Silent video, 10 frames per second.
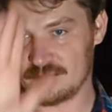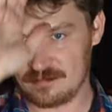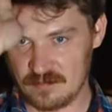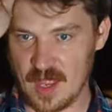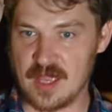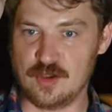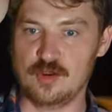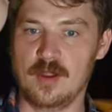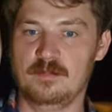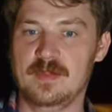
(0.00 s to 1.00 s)
And you'd
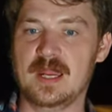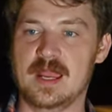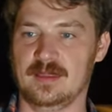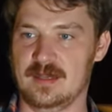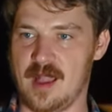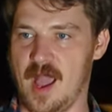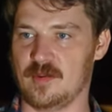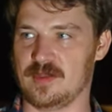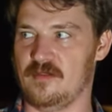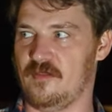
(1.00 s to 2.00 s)
immediately die within
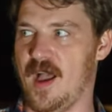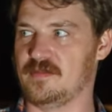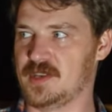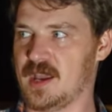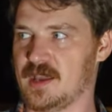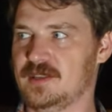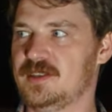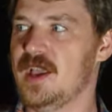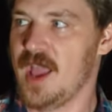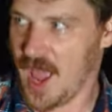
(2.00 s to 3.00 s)
five seconds,
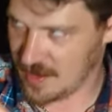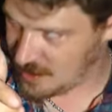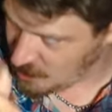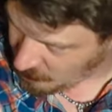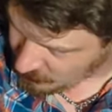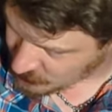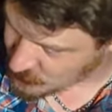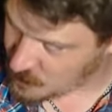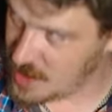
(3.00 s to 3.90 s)
and then you switch